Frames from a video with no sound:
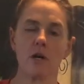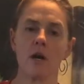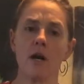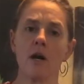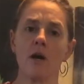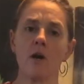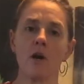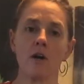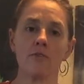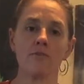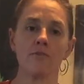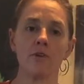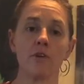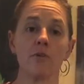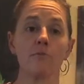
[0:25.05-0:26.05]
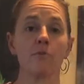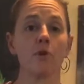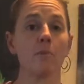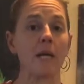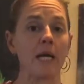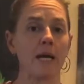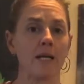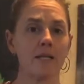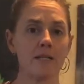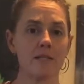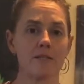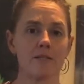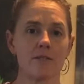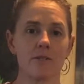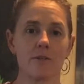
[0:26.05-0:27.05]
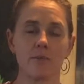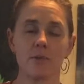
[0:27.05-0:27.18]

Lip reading: are full of probiotics,